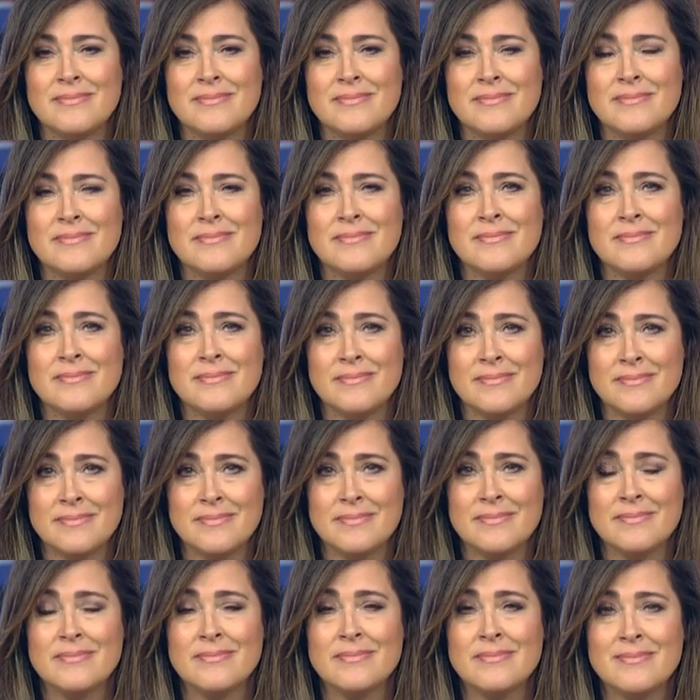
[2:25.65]

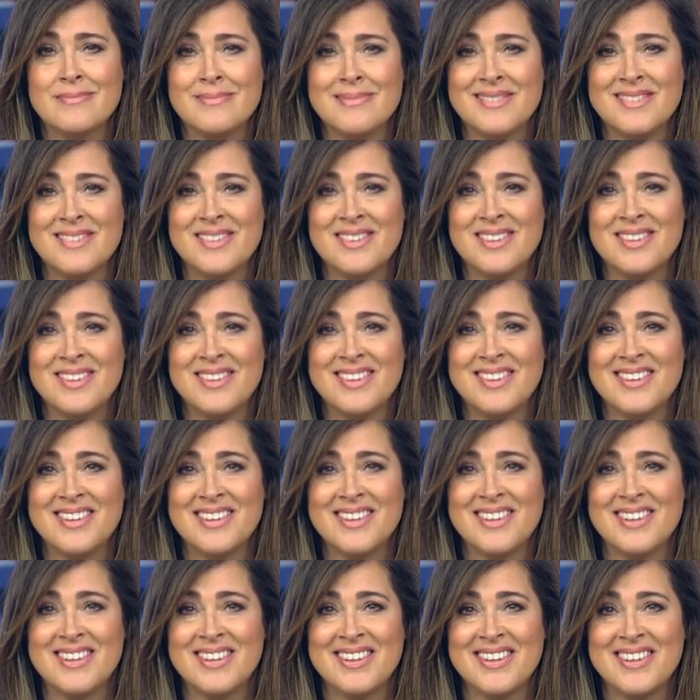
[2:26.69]

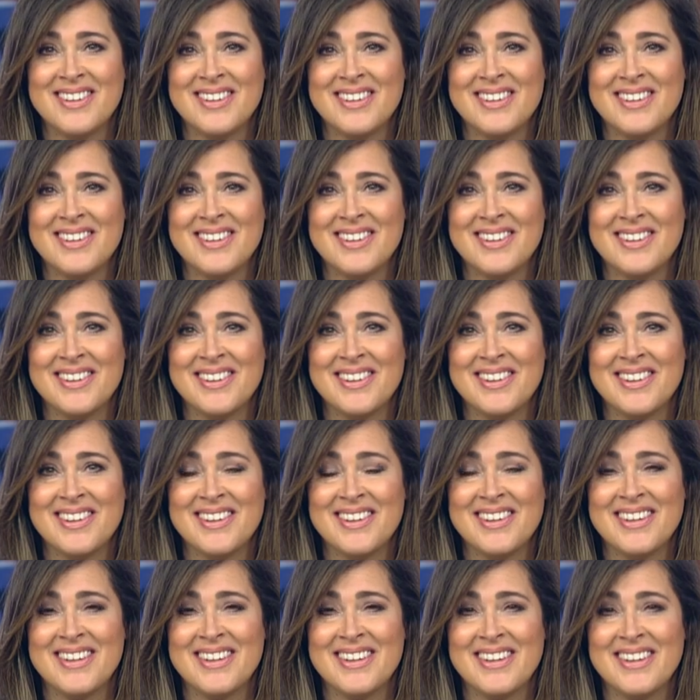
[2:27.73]

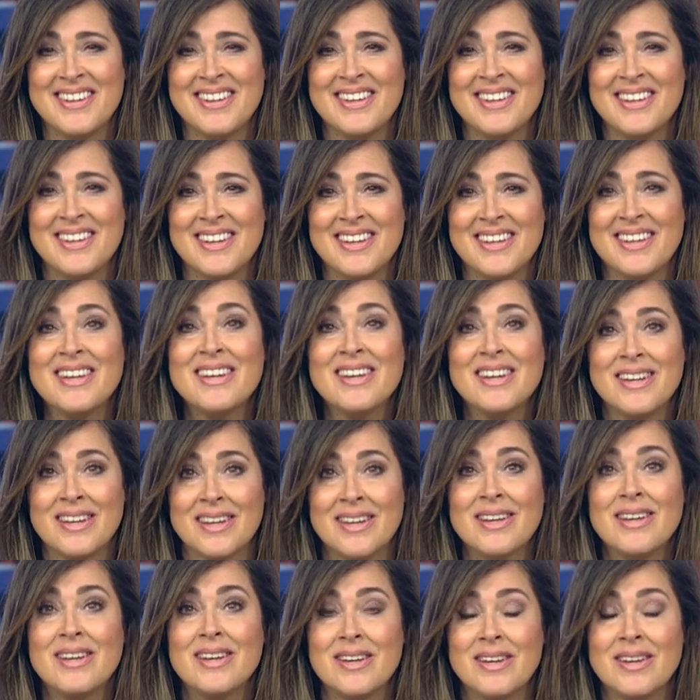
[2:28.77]

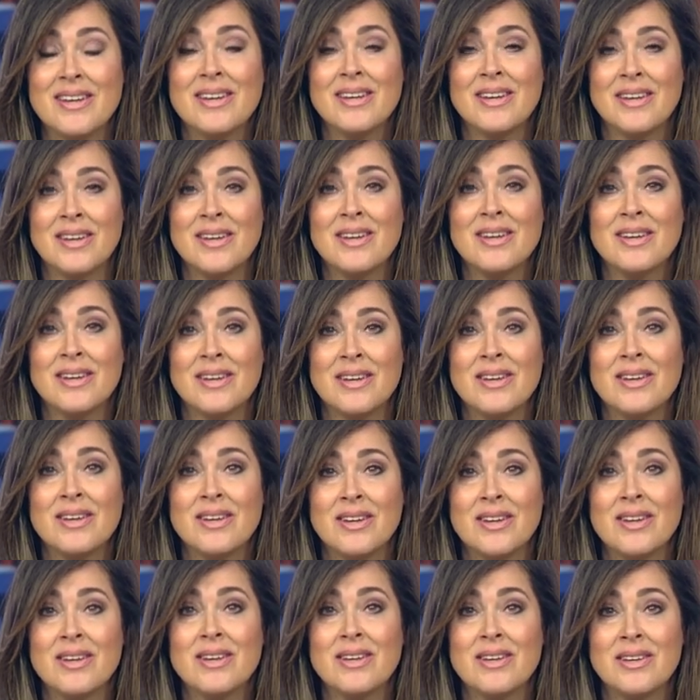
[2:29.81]

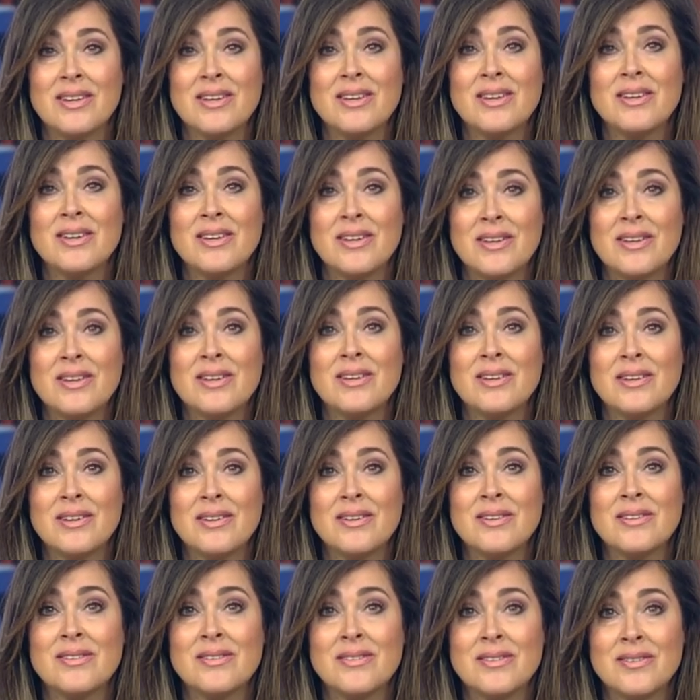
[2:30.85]

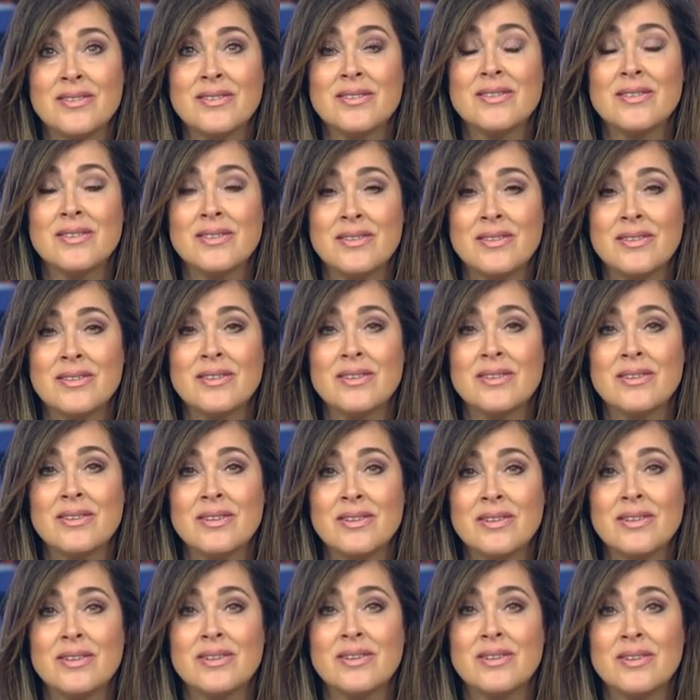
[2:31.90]

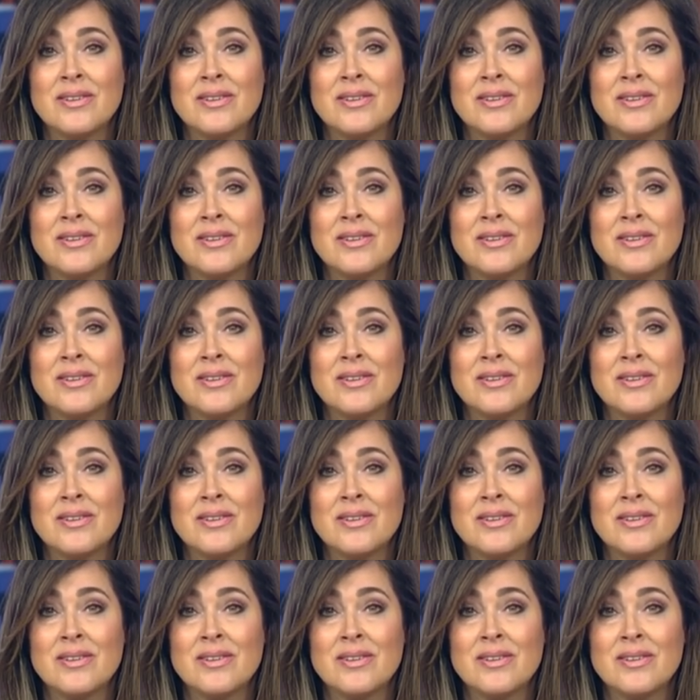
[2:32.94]
No words are spoken by the person on screen.